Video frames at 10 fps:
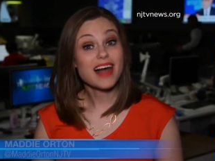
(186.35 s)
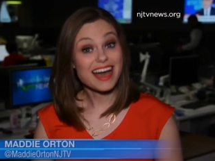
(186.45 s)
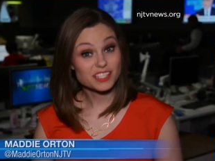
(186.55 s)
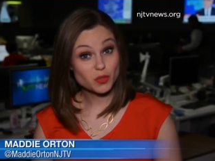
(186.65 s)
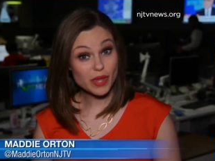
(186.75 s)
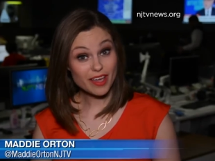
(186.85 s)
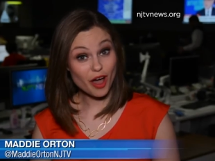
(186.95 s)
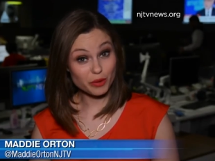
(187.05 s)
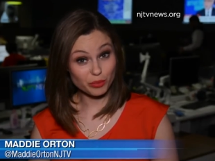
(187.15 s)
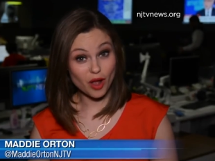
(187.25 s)
last week
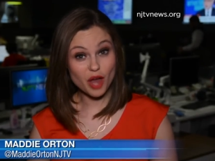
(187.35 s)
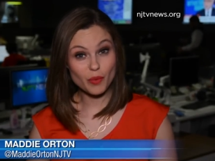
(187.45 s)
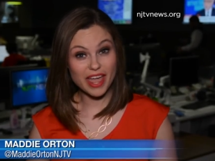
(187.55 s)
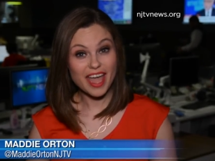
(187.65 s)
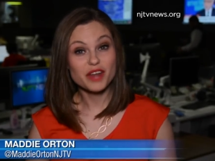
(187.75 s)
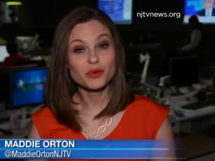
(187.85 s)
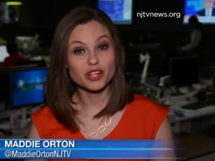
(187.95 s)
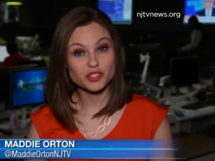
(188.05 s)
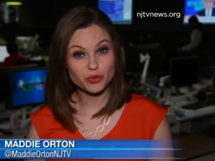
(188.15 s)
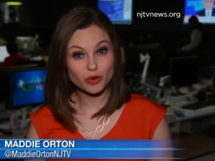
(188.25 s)
on Broadway and
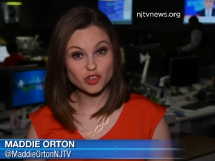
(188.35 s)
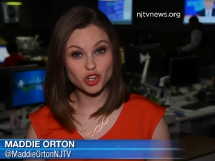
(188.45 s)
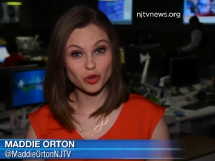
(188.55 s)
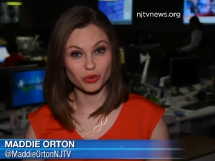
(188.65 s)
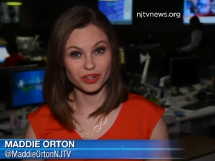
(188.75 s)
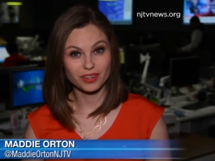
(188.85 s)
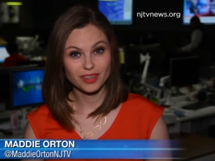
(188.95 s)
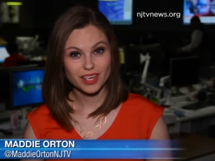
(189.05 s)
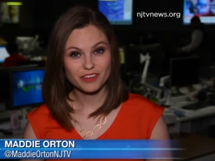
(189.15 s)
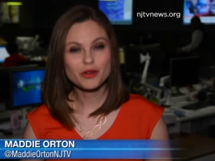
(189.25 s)
runs through June.
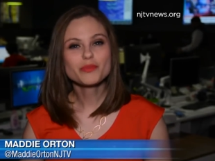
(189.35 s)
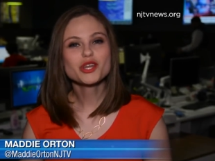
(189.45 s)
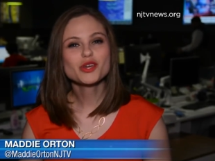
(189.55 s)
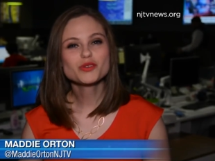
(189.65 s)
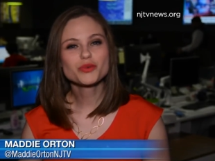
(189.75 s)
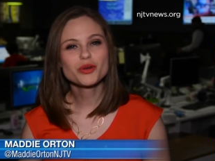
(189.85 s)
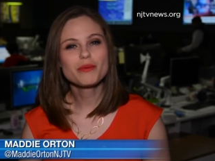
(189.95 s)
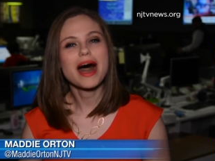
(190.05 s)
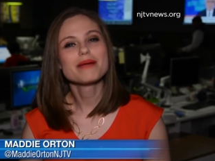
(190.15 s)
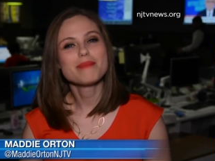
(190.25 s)
From the
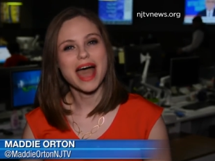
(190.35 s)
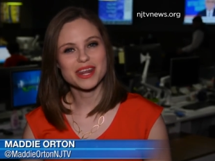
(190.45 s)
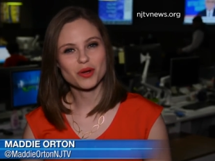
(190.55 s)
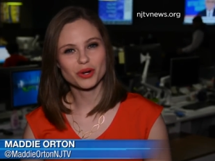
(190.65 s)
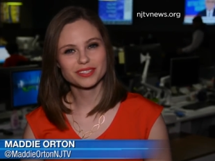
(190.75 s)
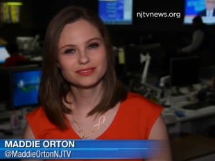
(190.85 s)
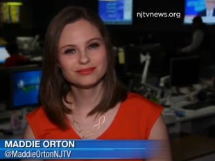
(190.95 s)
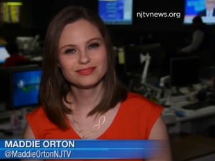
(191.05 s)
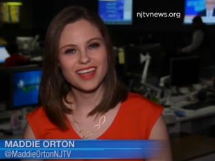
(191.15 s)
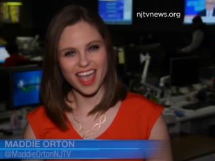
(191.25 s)
newsroom, I'm Maddie
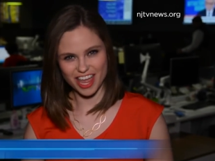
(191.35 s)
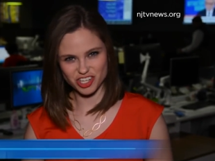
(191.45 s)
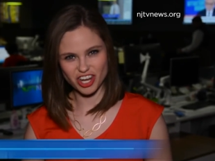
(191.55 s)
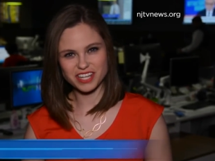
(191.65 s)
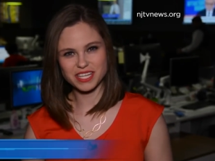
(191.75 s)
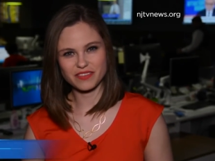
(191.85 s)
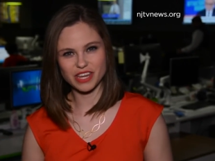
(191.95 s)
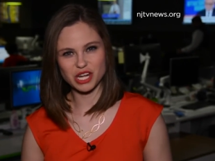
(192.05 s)
Orton, N J T V